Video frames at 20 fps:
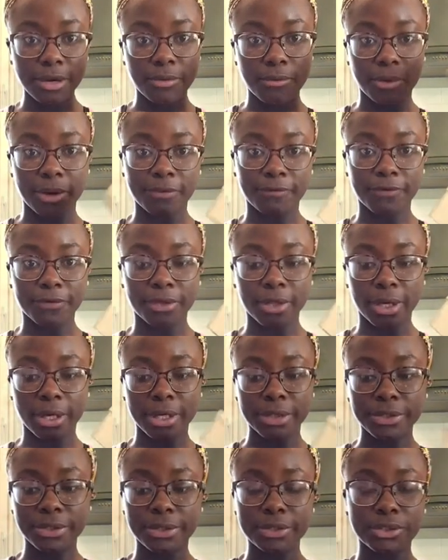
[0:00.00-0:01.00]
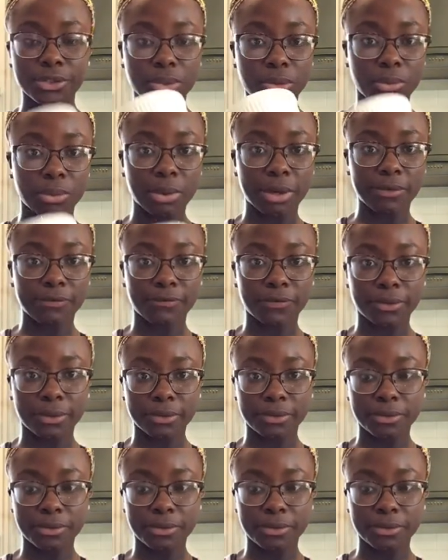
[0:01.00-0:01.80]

one for the onions, one for the